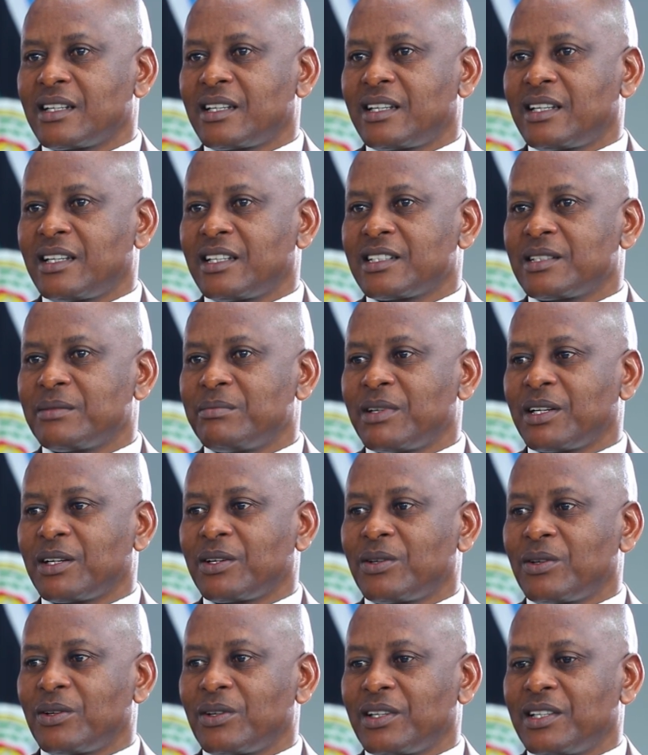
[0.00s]
Case
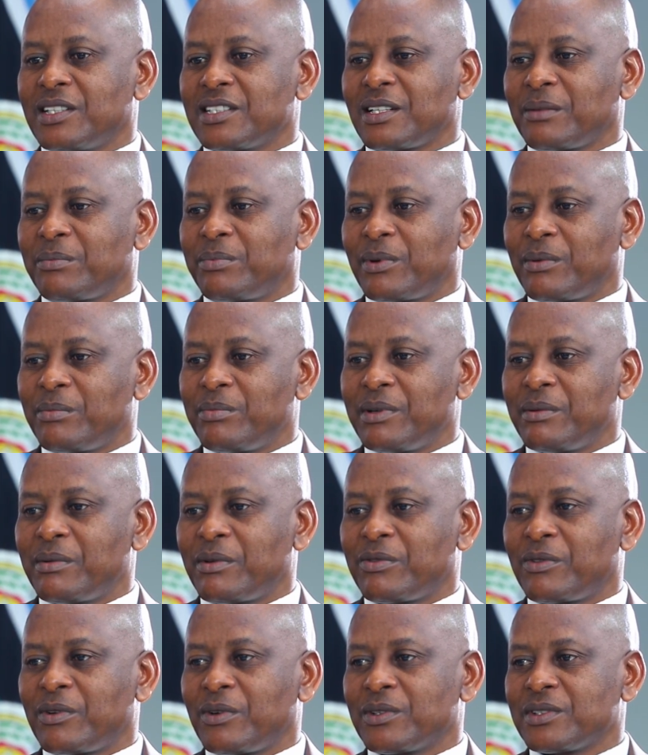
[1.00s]
backlog is a problem,
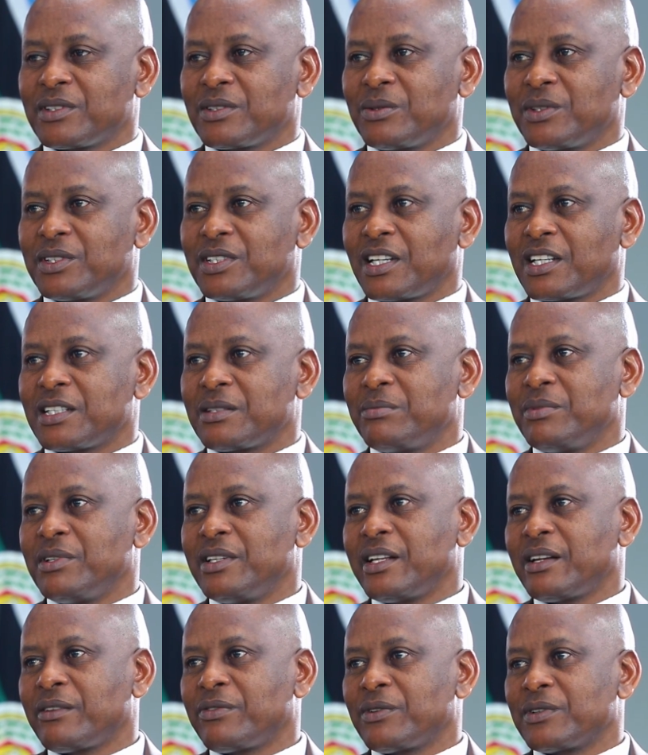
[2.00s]
of course, which has been
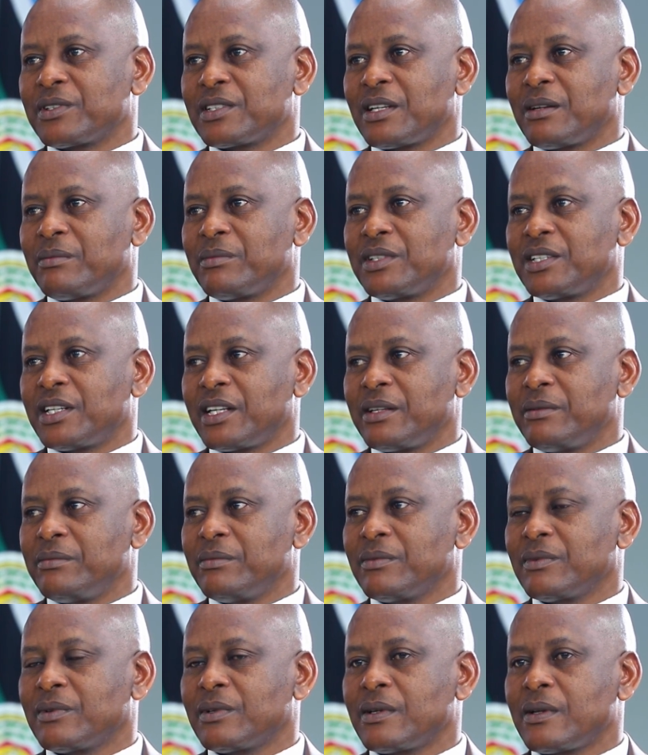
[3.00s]
there for some time.
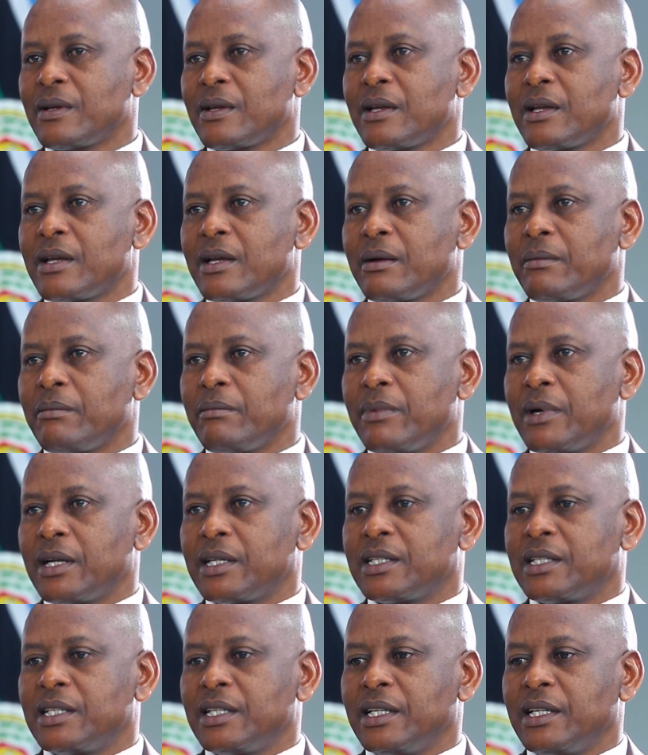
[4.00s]
Mm-hmm.
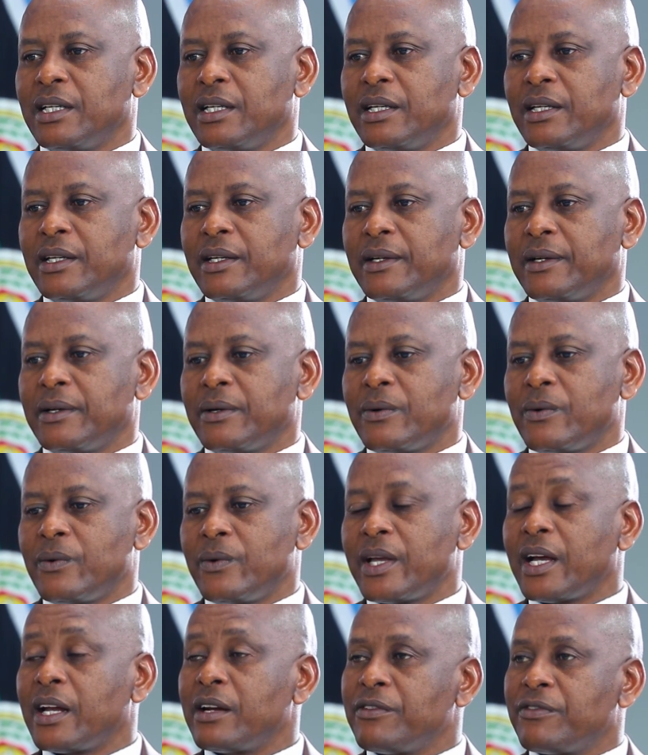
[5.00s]
But
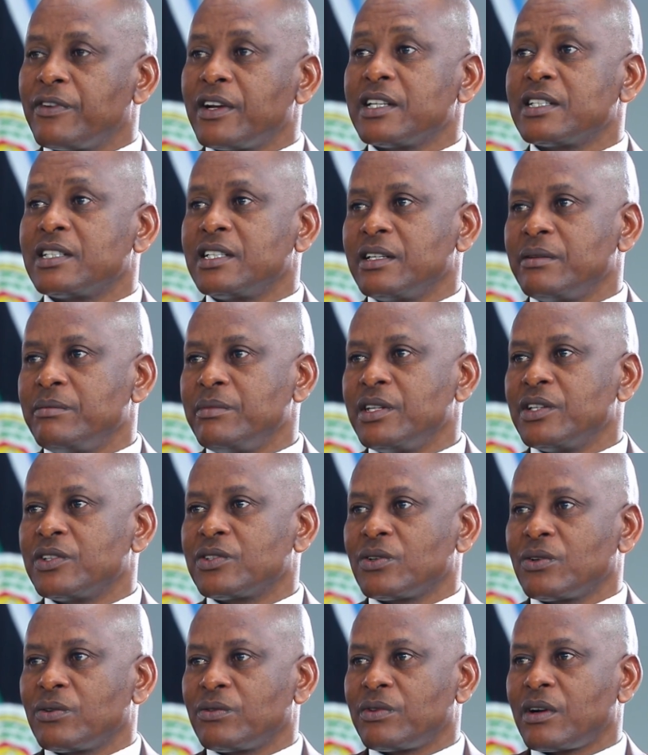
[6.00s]
we are devising
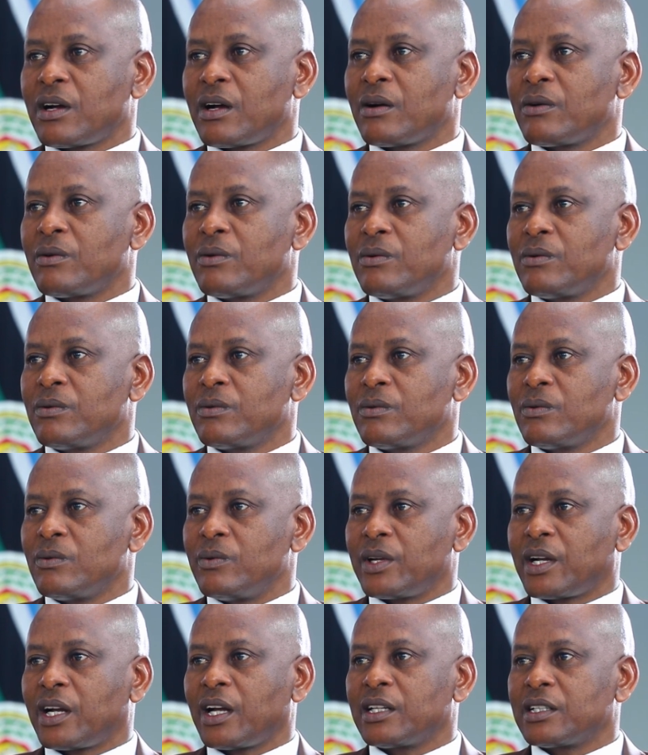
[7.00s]
means of how
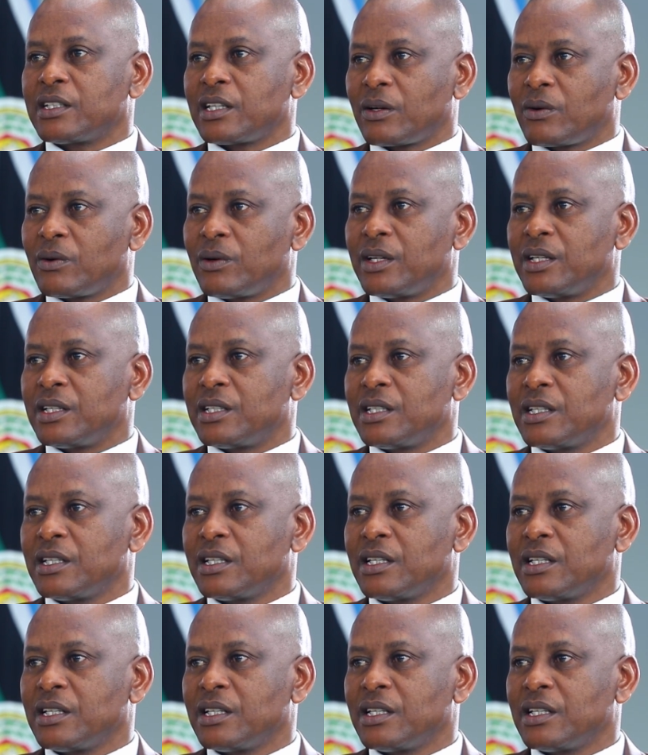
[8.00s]
we can tackle it.